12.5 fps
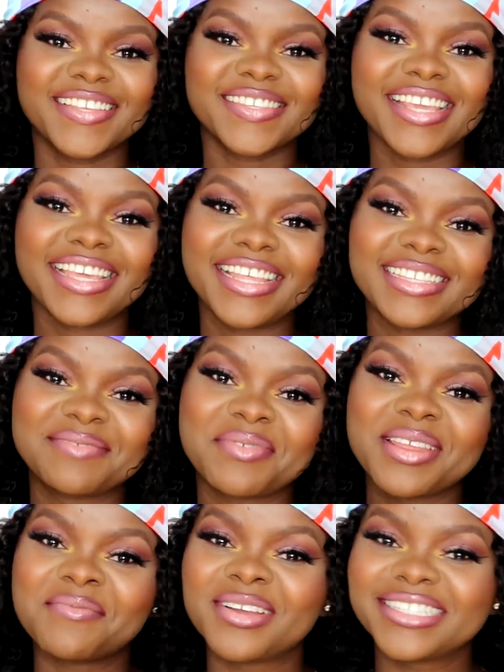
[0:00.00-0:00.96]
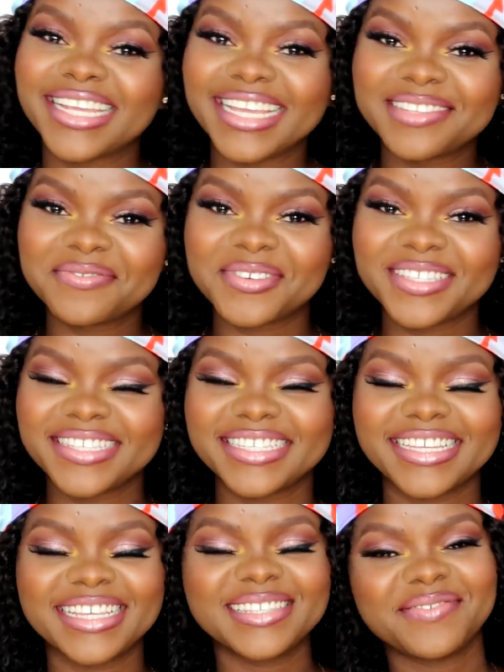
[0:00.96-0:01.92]
So yeah, that's pretty much it for
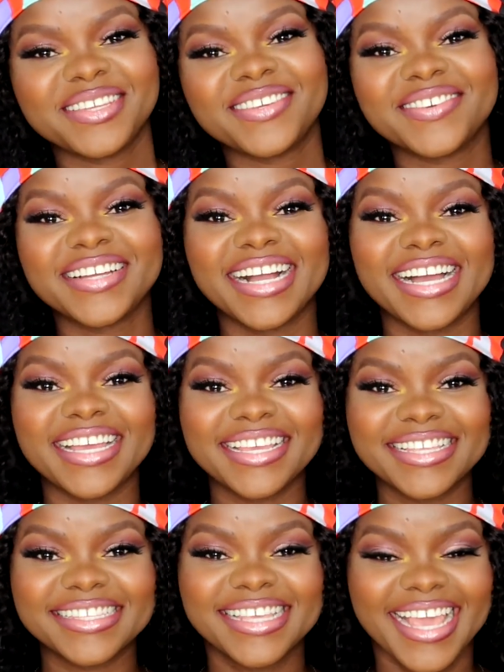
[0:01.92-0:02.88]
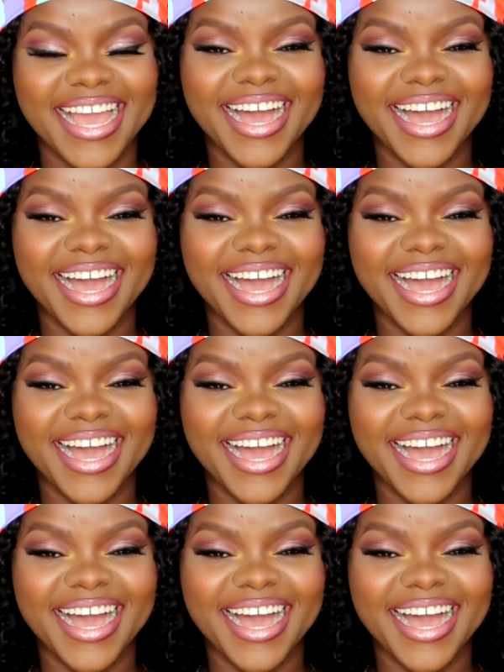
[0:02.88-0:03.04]
today's video, guys.